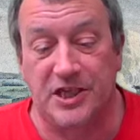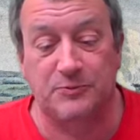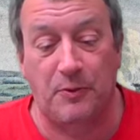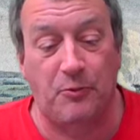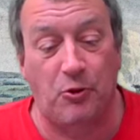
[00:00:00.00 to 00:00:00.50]

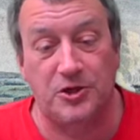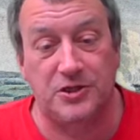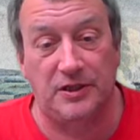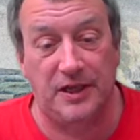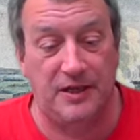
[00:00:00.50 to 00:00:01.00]

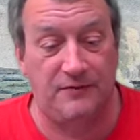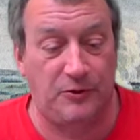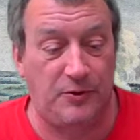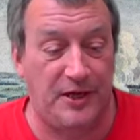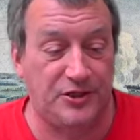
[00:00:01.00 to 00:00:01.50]
disproportionately
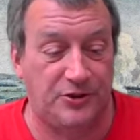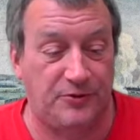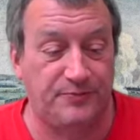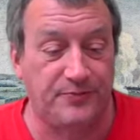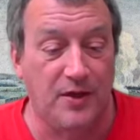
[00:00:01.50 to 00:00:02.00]

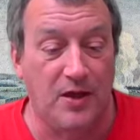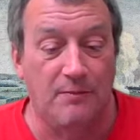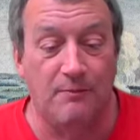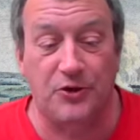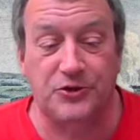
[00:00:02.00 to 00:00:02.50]
influential.
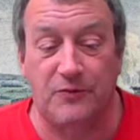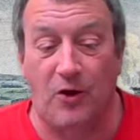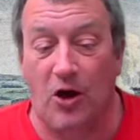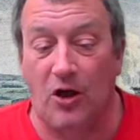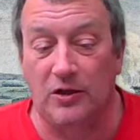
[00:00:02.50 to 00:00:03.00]
Most
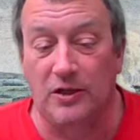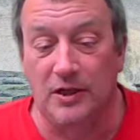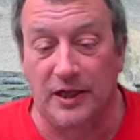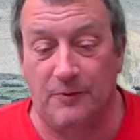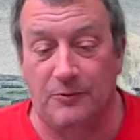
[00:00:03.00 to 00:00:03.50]
of
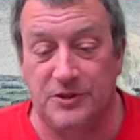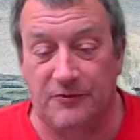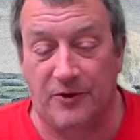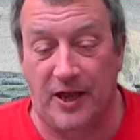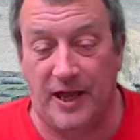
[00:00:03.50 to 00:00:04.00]
all, it was
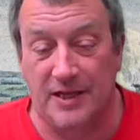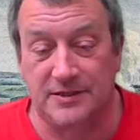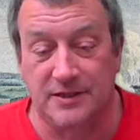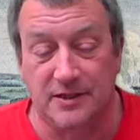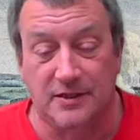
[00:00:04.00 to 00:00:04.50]
the
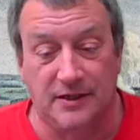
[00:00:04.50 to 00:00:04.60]
phrase